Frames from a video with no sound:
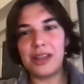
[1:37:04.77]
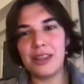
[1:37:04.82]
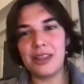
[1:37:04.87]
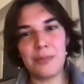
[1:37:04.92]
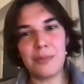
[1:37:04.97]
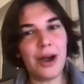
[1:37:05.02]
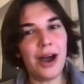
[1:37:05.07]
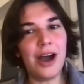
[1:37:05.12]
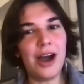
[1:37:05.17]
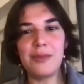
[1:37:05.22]
the
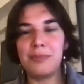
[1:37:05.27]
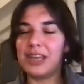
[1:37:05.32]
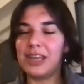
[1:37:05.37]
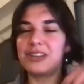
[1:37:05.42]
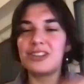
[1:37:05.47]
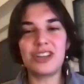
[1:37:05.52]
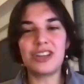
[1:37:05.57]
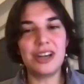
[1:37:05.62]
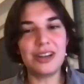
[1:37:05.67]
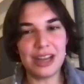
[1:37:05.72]
pod,
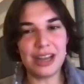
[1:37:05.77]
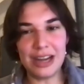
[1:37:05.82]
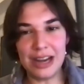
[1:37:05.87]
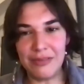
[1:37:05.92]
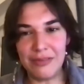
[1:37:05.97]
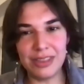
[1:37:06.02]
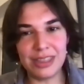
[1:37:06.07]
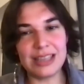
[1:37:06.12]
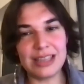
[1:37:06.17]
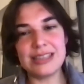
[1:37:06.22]
making sure that
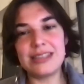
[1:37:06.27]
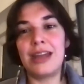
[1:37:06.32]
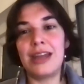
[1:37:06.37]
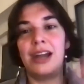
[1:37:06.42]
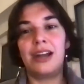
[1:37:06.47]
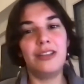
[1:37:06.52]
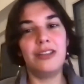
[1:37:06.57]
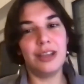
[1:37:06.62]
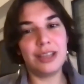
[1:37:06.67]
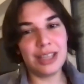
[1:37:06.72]
everything is
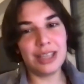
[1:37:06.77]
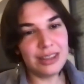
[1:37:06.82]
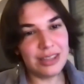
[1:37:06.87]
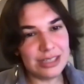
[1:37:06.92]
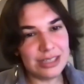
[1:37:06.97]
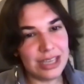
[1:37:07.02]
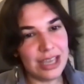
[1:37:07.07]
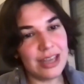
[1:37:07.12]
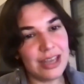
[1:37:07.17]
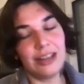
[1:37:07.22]
there, looking at the
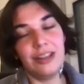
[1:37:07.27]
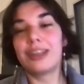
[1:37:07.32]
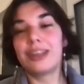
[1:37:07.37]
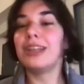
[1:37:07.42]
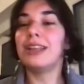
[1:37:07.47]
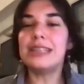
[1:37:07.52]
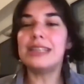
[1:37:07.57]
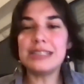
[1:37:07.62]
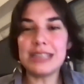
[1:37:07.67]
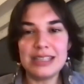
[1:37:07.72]
data, looking
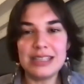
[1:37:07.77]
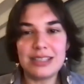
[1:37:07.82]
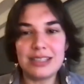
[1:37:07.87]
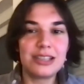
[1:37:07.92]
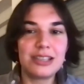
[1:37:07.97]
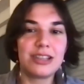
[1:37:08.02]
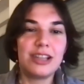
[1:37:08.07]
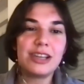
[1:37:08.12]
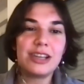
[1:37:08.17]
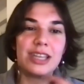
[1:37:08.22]
at the
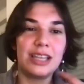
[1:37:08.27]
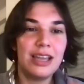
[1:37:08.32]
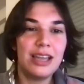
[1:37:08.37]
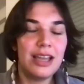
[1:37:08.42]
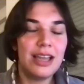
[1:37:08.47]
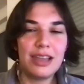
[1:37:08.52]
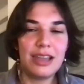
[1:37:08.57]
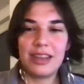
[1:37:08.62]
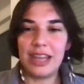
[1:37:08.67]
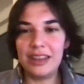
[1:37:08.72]
sensors,
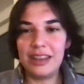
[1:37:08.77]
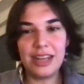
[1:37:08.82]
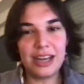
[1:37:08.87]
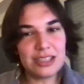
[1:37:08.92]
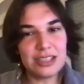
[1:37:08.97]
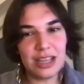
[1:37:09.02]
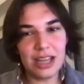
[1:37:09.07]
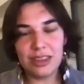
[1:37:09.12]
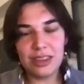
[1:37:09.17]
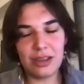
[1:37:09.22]
then
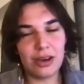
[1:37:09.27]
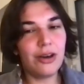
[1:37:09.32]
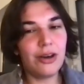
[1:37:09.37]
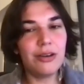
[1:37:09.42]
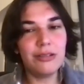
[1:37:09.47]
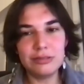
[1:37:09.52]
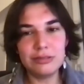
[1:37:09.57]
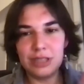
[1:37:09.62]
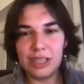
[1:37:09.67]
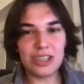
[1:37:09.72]
there's like the
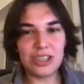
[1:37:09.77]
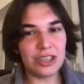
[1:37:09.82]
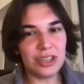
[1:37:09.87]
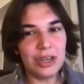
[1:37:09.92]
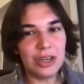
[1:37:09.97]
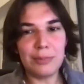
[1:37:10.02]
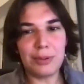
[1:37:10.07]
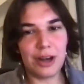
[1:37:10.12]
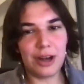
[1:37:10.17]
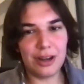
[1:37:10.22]
whole
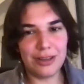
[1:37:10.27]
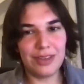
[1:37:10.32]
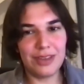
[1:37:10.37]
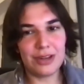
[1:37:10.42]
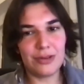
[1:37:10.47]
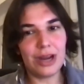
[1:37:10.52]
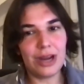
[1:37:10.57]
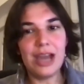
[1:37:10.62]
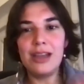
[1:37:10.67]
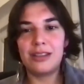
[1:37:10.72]
engineering part of
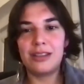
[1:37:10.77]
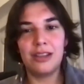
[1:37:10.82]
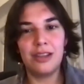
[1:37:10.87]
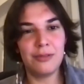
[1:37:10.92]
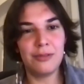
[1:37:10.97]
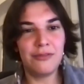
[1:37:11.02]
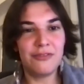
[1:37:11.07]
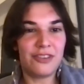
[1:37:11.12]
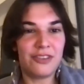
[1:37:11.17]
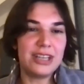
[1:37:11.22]
it, right?
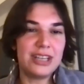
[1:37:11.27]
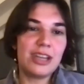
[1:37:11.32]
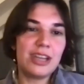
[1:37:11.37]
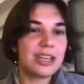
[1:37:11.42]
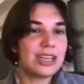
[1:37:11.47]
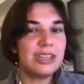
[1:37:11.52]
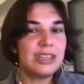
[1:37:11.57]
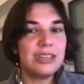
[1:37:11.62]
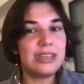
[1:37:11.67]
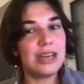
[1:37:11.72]
First look
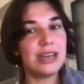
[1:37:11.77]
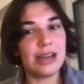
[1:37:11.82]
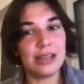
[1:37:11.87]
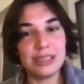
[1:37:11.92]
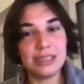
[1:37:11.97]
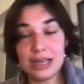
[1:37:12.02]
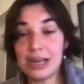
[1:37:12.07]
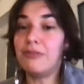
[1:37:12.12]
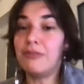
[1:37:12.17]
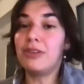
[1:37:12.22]
at the data.
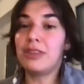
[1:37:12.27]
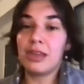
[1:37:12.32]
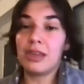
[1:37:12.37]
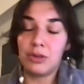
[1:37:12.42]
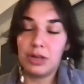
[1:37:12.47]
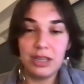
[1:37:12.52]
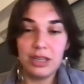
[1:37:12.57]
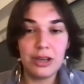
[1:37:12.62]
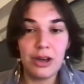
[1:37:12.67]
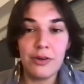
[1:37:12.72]
Did everything
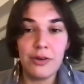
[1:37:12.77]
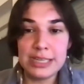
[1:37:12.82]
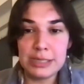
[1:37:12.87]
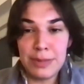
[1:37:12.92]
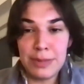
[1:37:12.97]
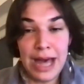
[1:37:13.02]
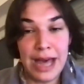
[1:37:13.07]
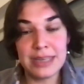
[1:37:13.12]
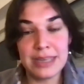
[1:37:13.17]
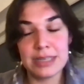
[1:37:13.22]
really go as
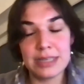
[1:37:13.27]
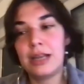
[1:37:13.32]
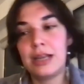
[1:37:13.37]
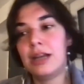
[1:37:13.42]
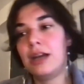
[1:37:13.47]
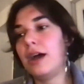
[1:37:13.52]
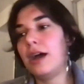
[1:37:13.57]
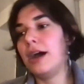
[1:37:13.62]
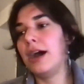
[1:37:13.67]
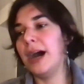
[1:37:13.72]
planned?
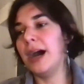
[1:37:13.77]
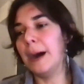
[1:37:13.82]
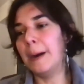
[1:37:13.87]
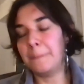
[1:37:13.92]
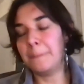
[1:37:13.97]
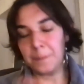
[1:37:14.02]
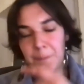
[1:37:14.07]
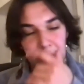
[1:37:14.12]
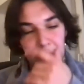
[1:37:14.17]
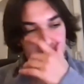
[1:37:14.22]

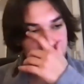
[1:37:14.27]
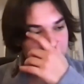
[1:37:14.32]
And